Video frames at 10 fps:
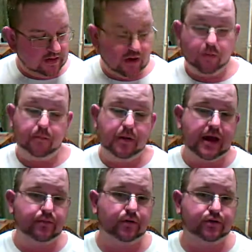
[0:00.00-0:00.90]
Now,
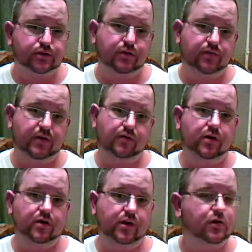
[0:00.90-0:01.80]
my personal
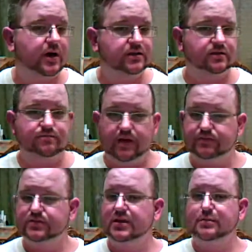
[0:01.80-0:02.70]
favorite, and you guys
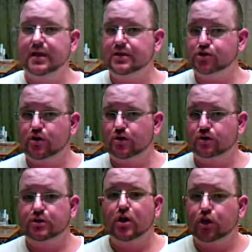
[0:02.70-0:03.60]
have seen me at
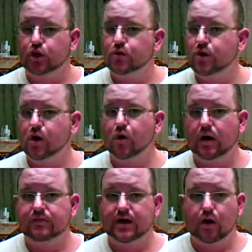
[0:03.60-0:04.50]
shows,
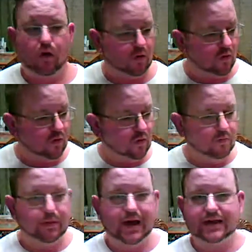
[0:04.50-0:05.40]
I've got a
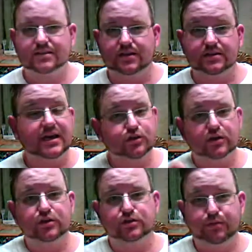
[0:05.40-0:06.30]
whole box of these.
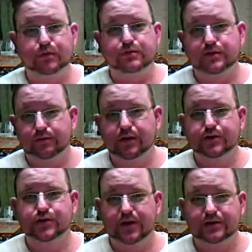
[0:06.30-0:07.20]
Actually, I just posted a
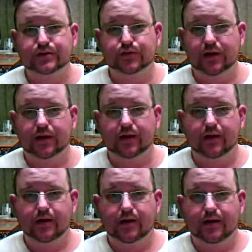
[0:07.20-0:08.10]
picture yesterday
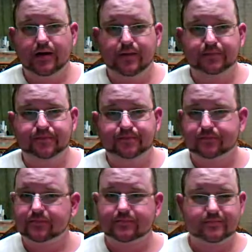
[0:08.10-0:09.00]
of
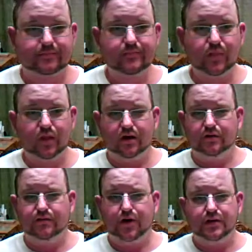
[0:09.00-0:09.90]

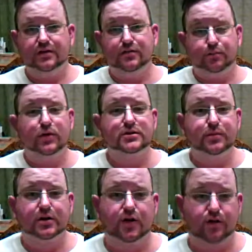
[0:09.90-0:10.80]
all the different
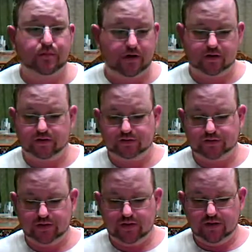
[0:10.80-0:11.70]
PrismaColor
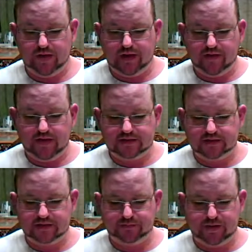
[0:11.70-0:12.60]
markers. And
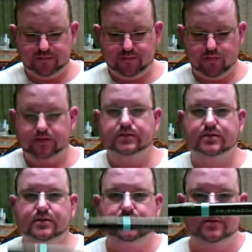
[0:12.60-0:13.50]
that's these bad
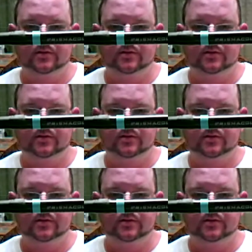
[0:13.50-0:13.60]
boys.